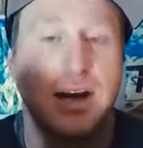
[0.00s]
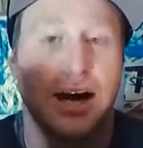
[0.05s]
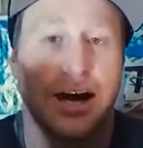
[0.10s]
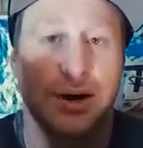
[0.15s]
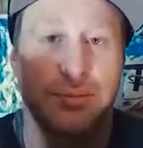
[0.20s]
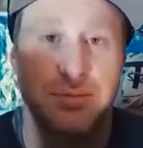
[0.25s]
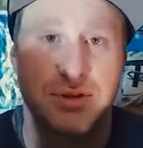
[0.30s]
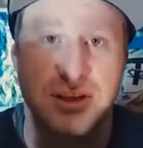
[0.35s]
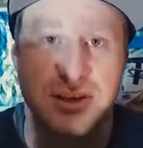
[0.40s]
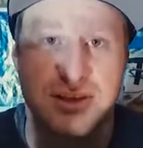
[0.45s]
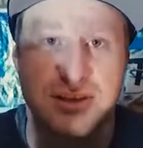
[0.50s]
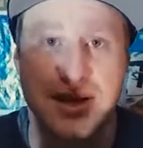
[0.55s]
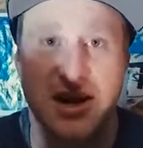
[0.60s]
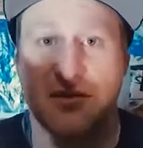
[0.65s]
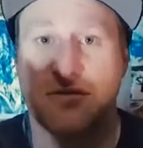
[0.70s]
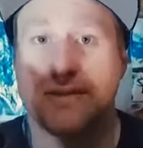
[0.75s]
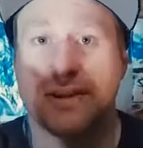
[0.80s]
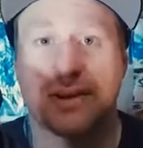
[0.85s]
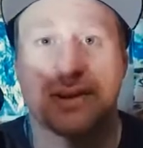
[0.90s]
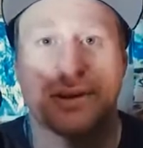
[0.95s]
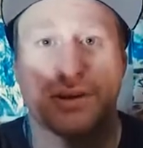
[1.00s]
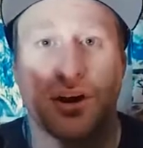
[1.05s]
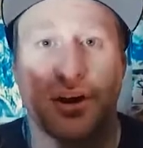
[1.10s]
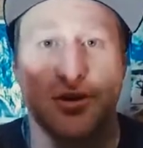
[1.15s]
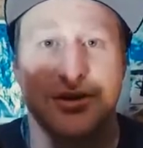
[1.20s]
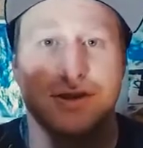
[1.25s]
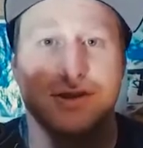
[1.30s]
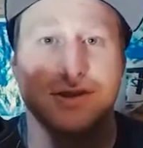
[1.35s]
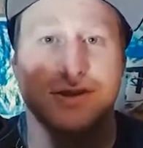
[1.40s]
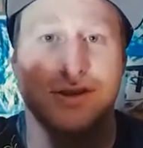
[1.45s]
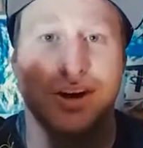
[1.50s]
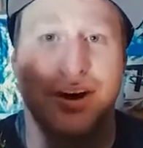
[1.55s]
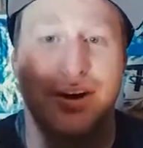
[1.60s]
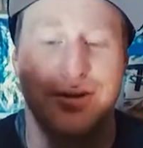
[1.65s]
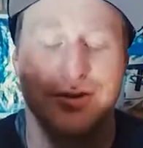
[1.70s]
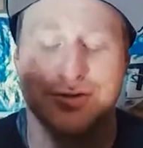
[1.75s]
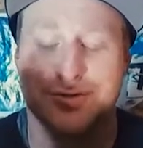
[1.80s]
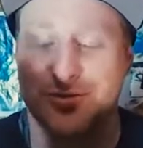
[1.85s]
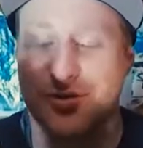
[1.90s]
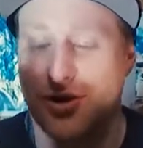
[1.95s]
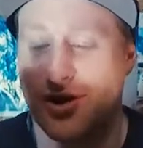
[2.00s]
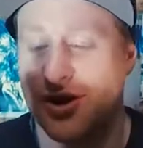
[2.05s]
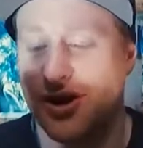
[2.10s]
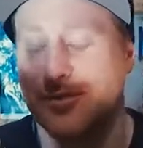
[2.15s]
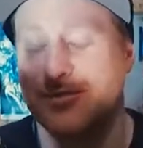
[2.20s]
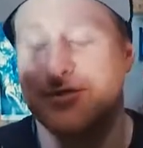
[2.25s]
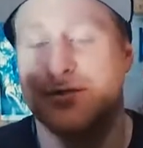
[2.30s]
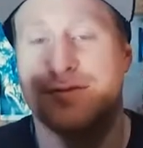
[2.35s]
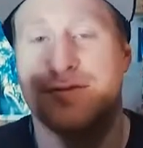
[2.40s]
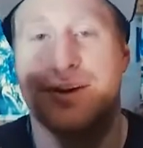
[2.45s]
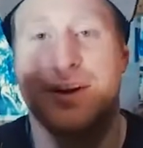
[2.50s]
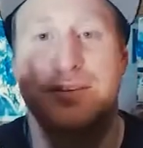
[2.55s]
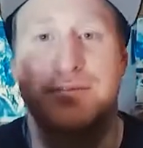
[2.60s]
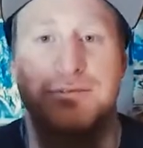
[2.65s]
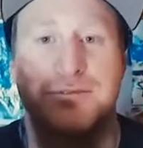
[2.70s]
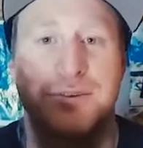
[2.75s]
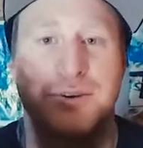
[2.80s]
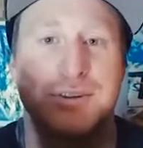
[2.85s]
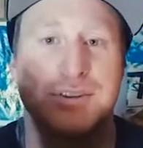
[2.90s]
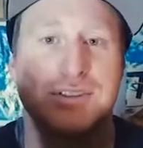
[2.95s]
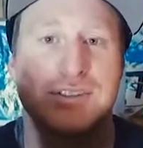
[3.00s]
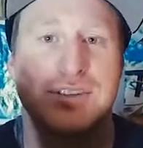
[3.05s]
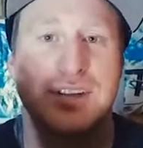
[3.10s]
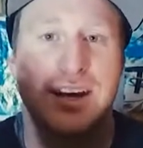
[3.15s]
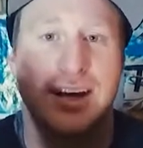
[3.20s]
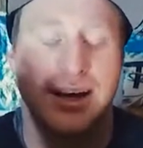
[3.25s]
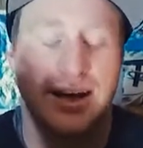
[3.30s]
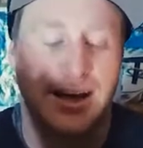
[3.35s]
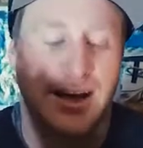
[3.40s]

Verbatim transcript: um, but you're definitely gonna notice your toes right up the front at first.